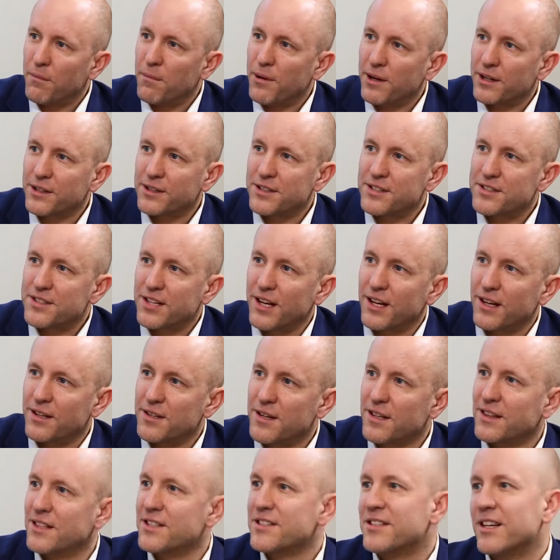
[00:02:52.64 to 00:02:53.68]
But
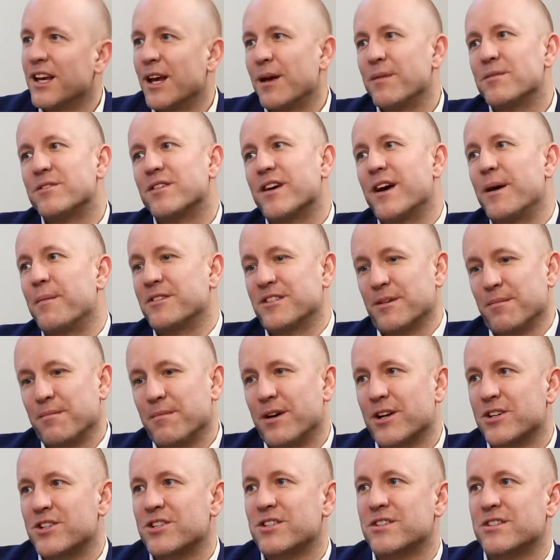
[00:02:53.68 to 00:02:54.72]
at the same time, it's a
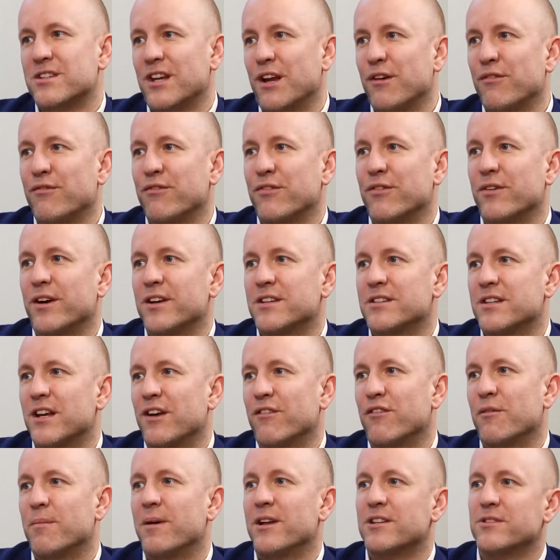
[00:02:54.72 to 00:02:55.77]
much safer,
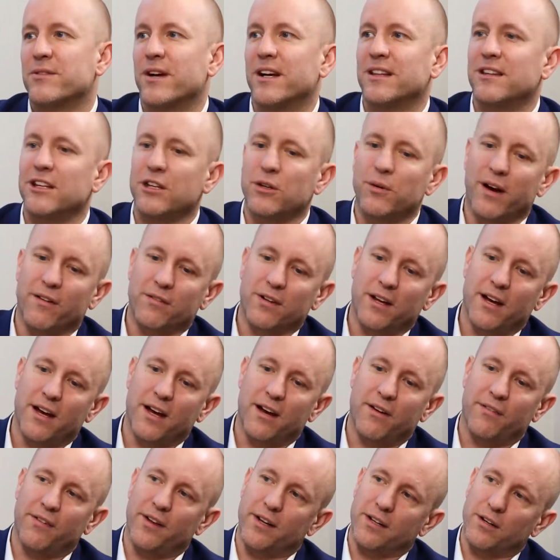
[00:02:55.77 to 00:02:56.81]
safer bet. So I think you have to
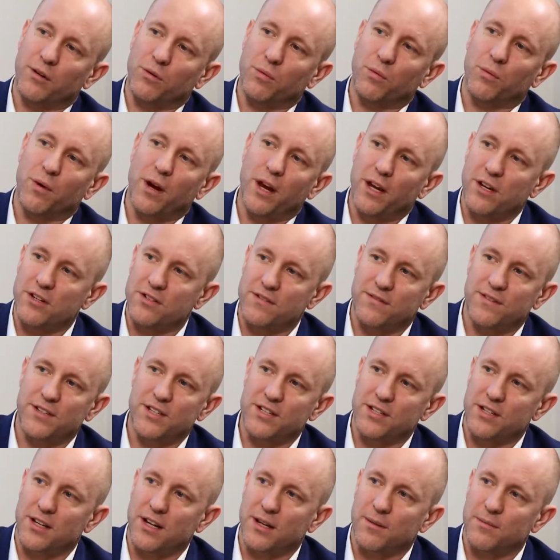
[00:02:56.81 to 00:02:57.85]
have, like, a range of
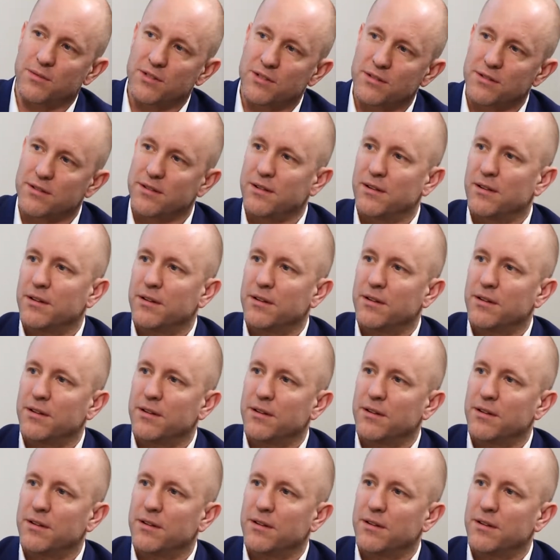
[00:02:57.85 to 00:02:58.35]
these names.